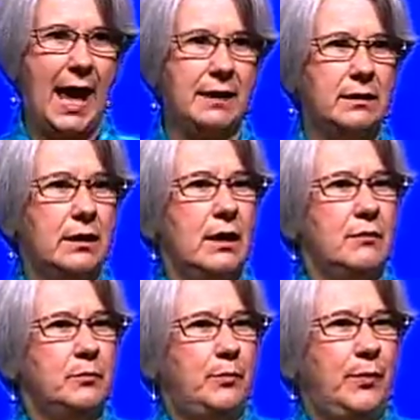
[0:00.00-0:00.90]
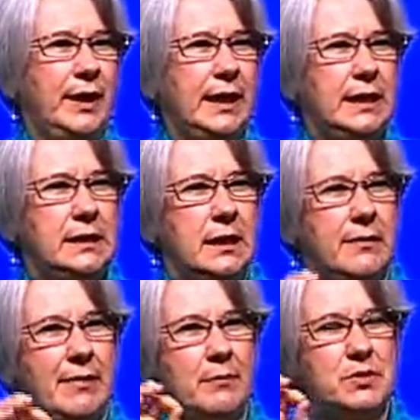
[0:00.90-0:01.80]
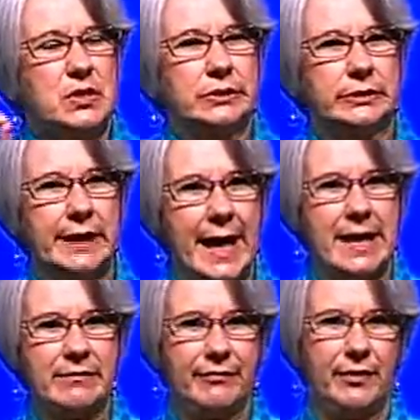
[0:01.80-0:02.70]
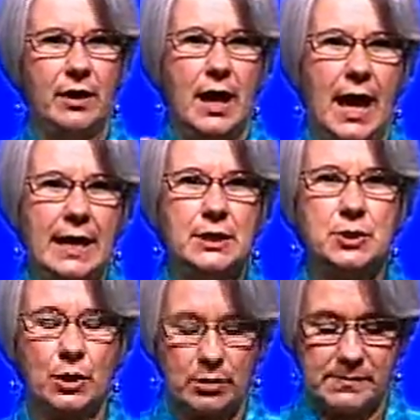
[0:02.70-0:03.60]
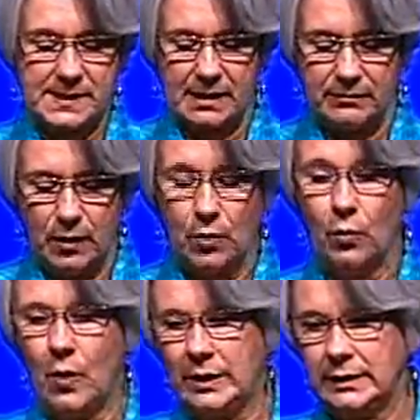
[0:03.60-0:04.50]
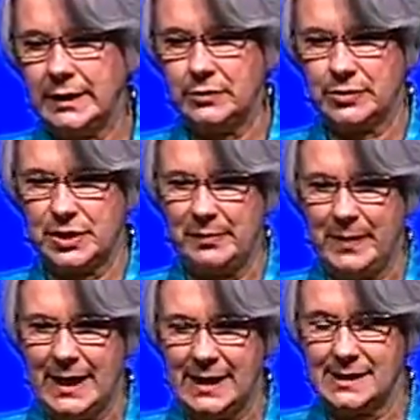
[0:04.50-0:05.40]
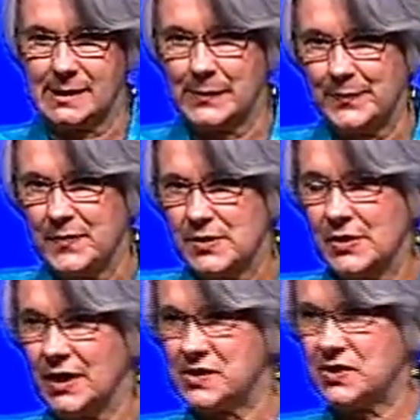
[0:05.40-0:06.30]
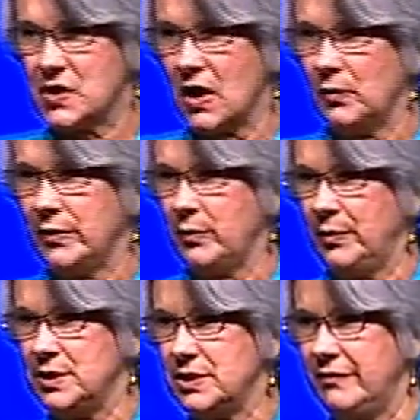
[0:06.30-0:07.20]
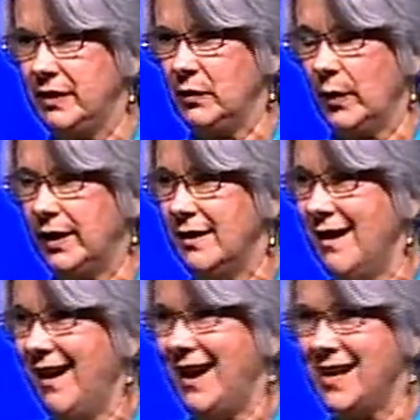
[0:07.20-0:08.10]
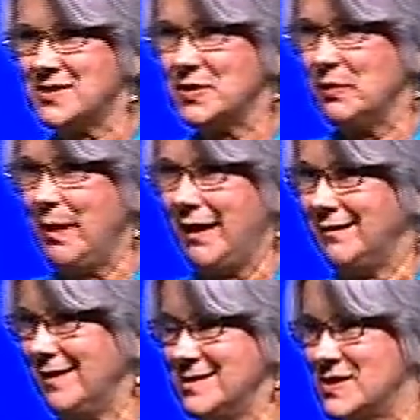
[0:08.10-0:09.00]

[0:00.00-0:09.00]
and bringing them to life in terms of what leadership is. So let's start with appreciative inquiry. I asked you about